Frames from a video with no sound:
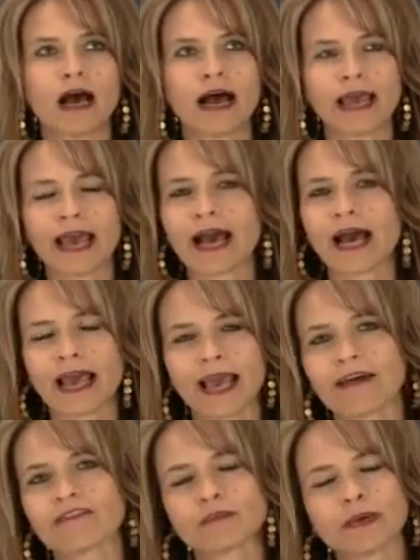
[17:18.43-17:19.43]
I, ha- I
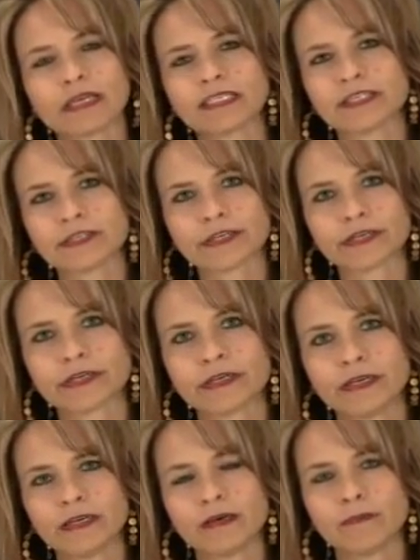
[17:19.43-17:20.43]
have to make dinner
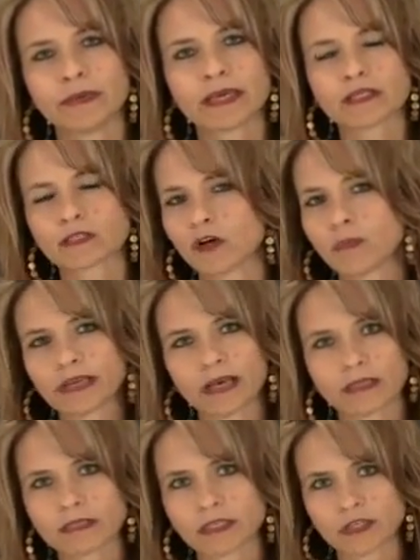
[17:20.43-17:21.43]
because nobody
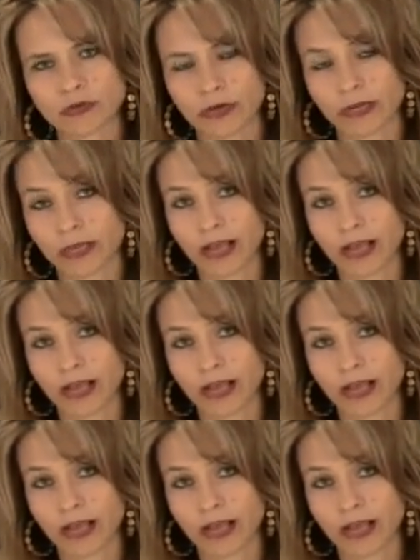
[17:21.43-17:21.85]
else can do it.